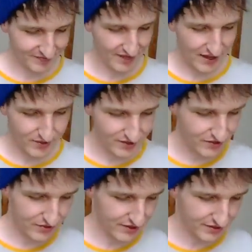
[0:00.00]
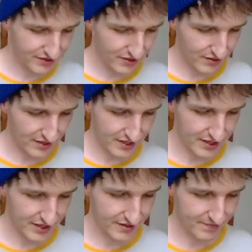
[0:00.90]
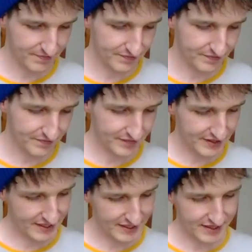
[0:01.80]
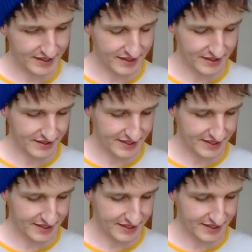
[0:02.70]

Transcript: Our tour. So the